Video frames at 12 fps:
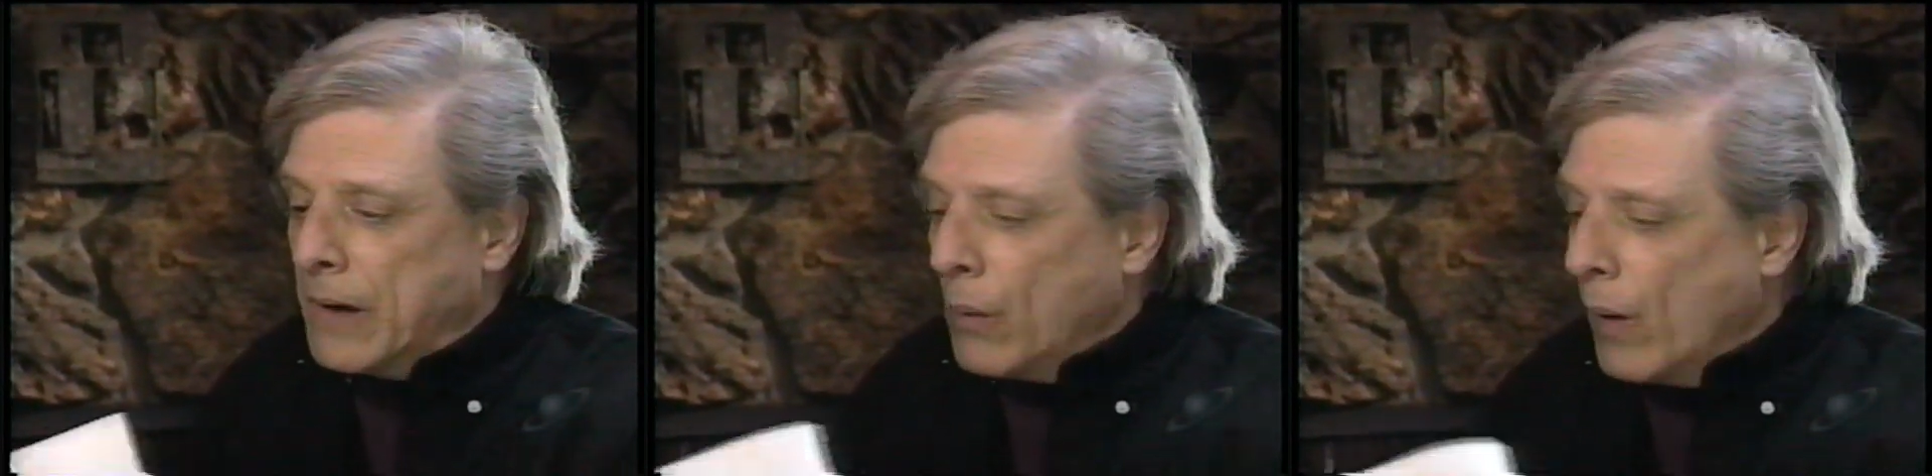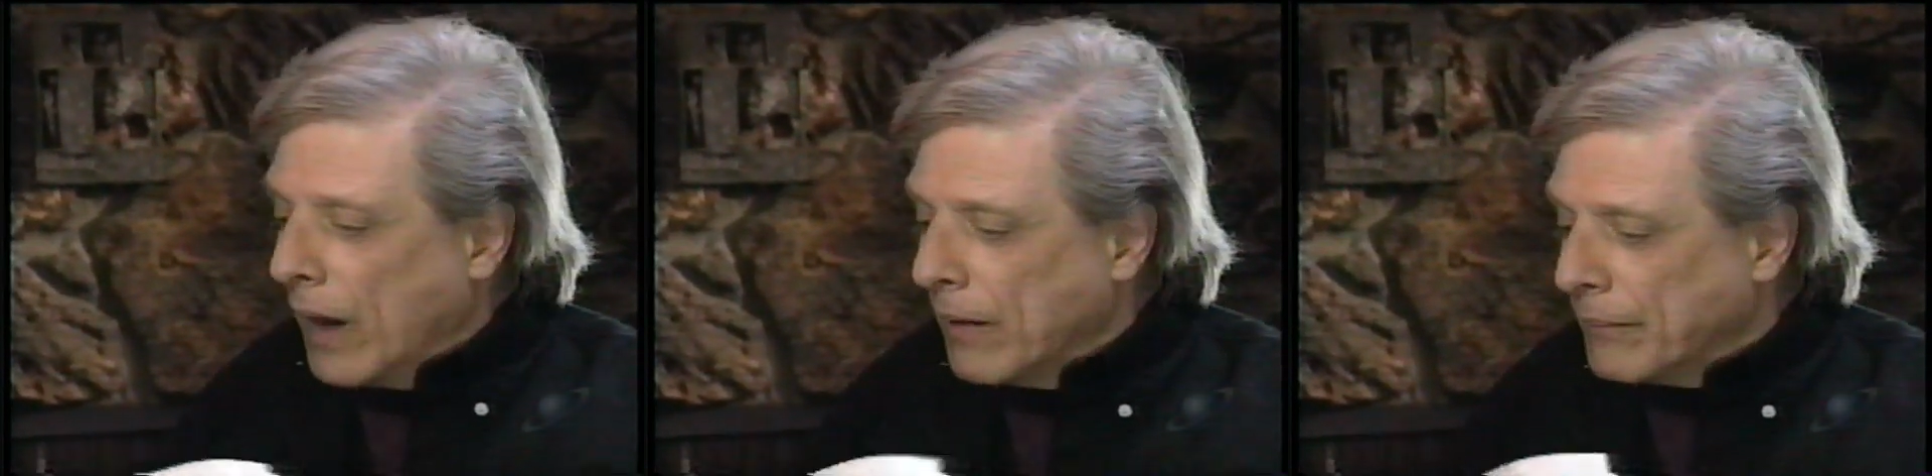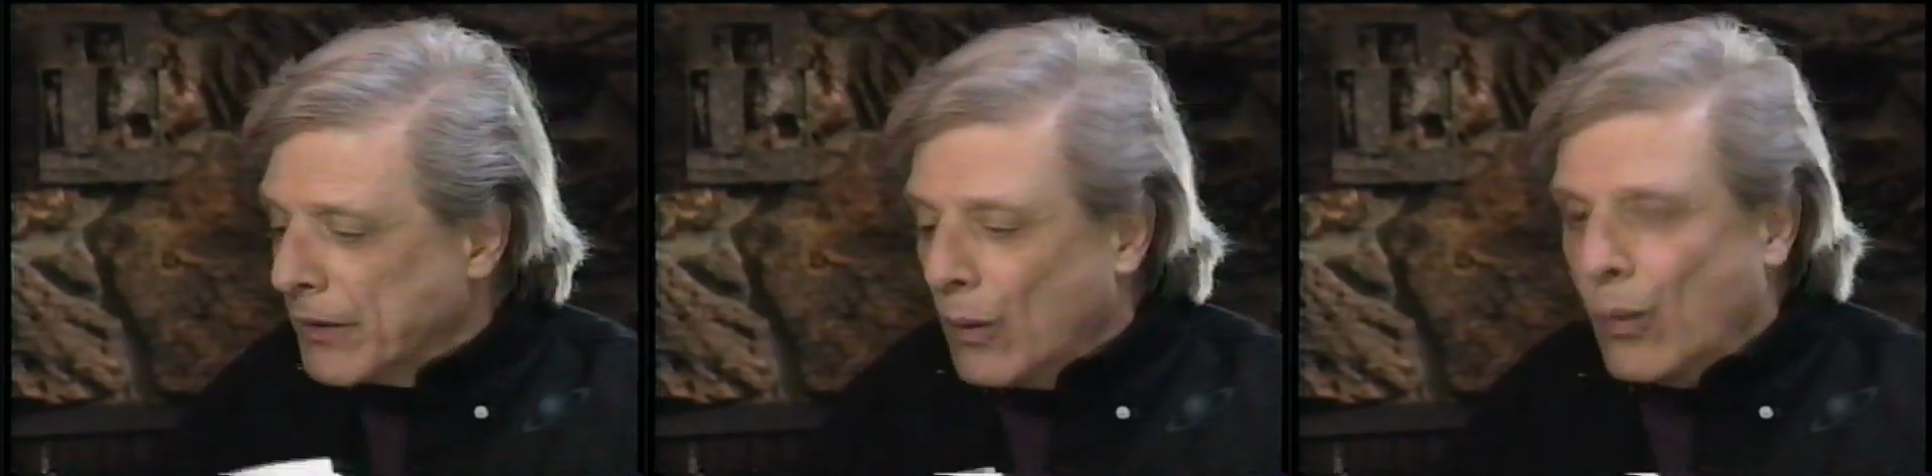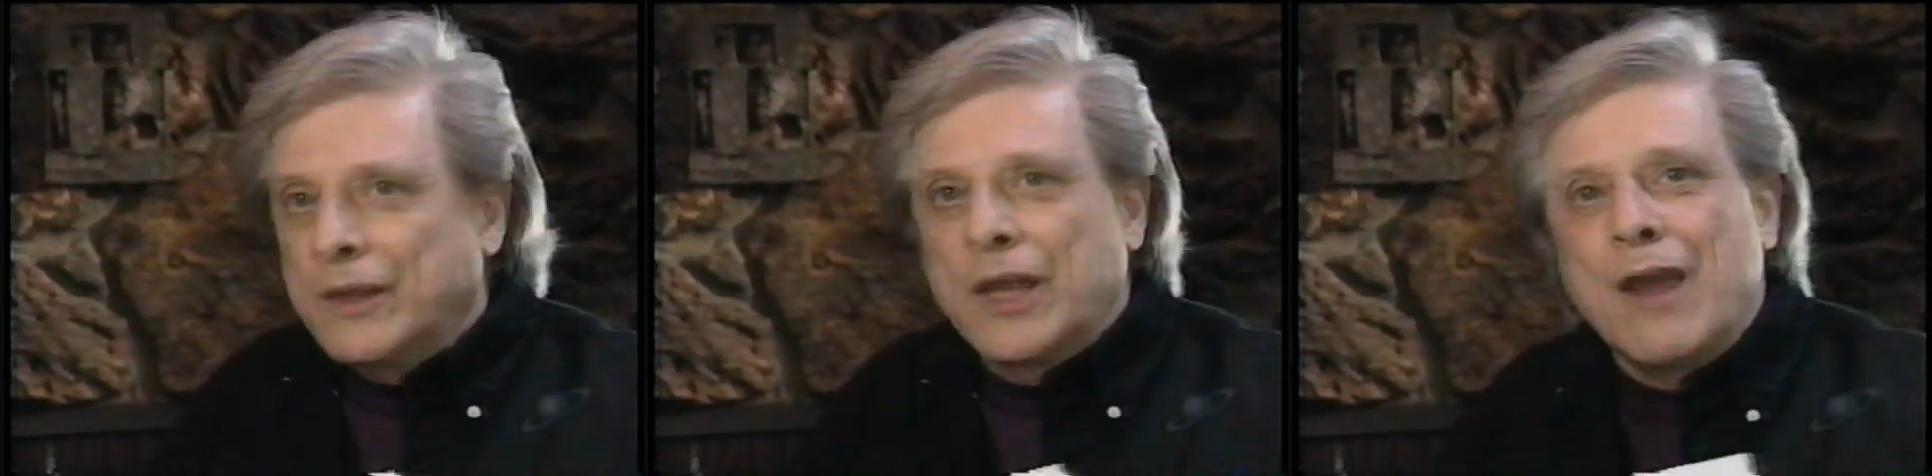Well,
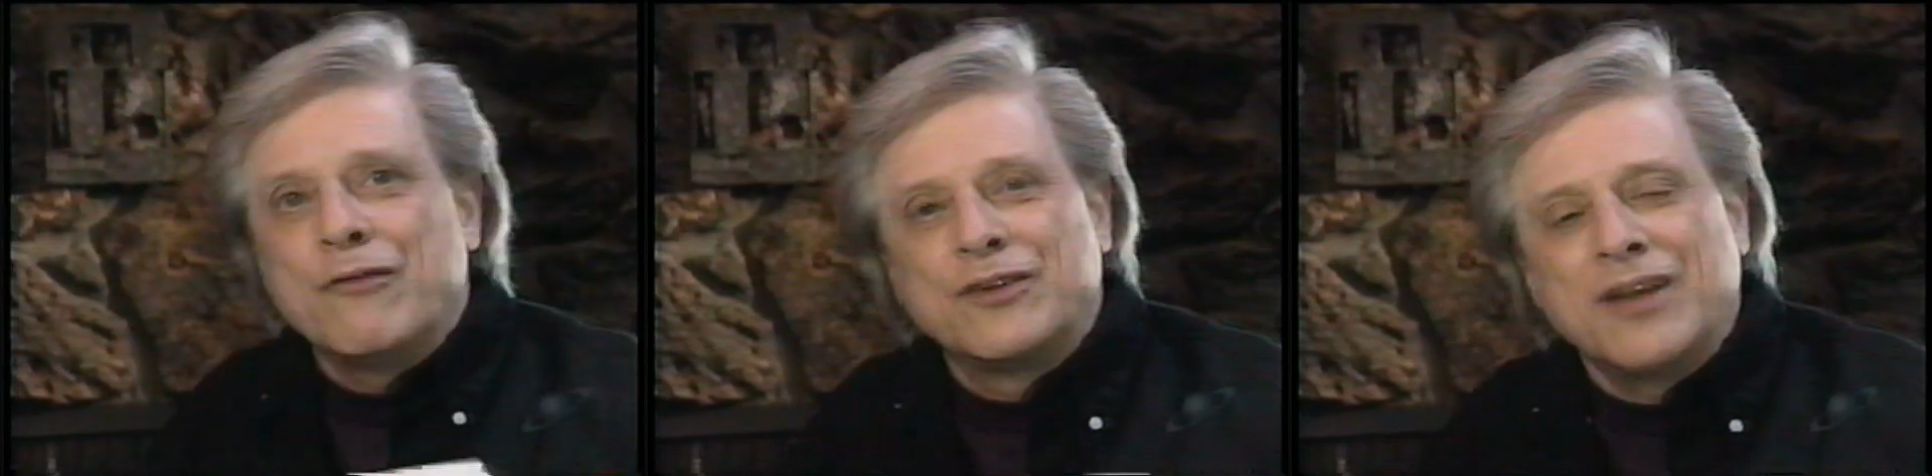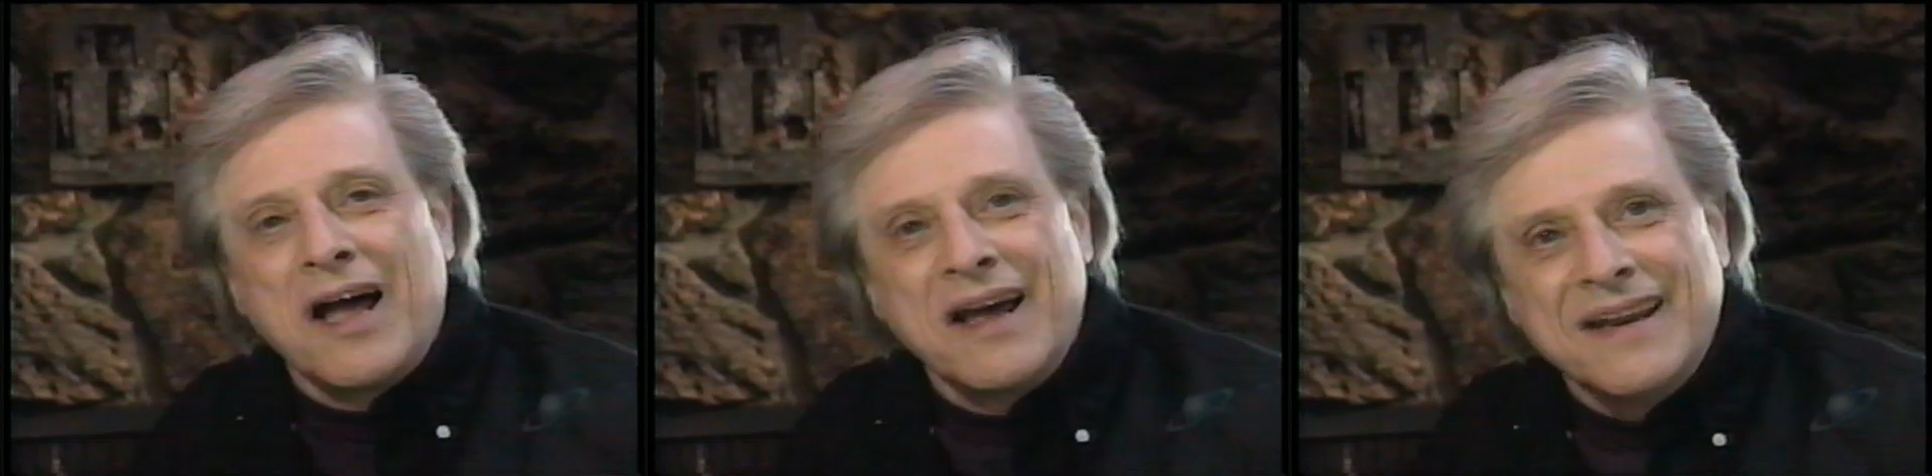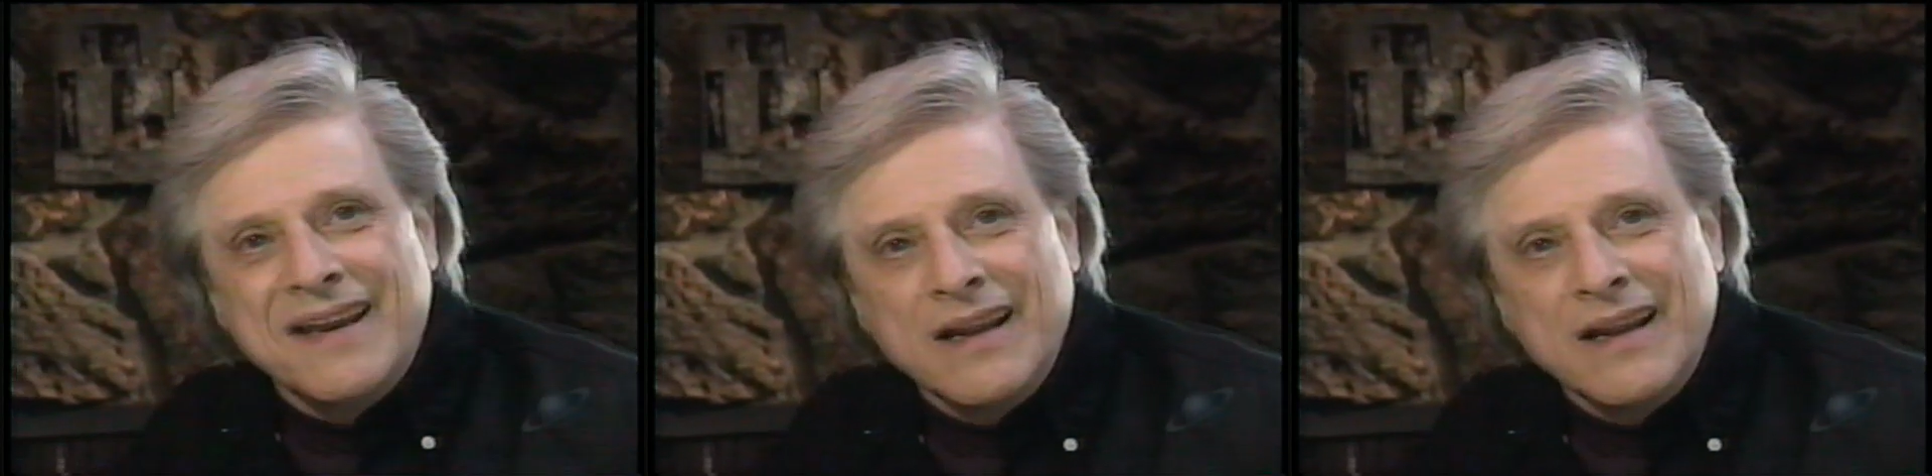what they've done